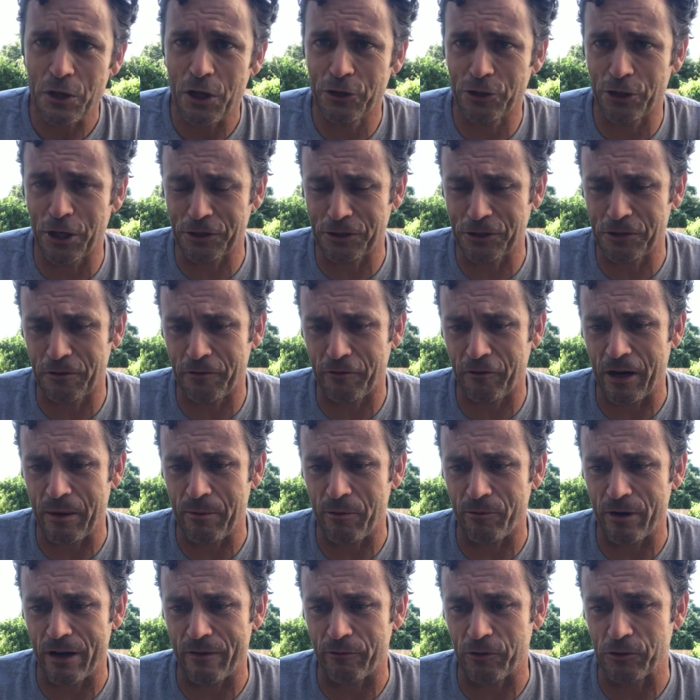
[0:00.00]
adjusting the
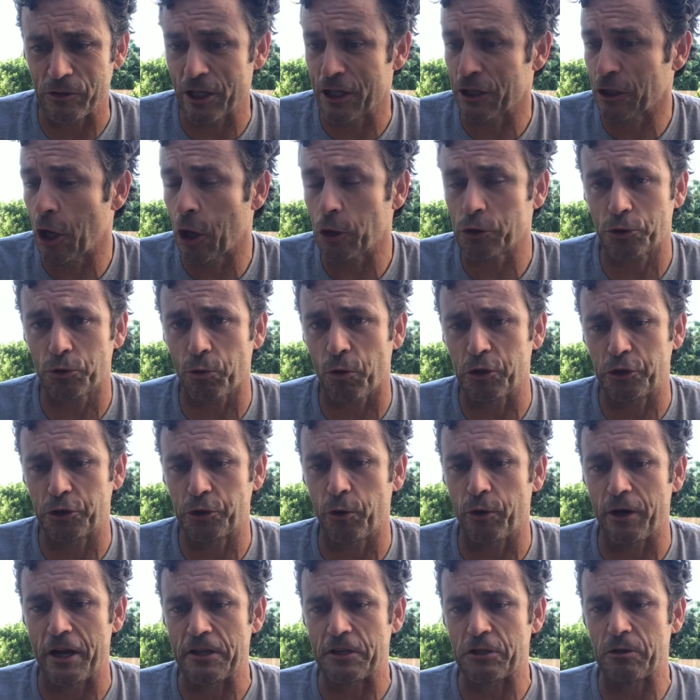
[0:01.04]
frame of reference. And long story
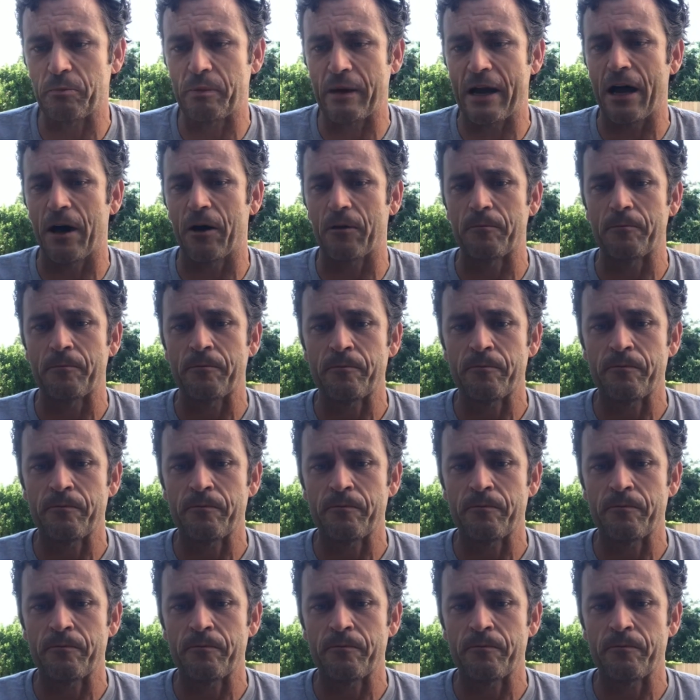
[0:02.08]
short, it's about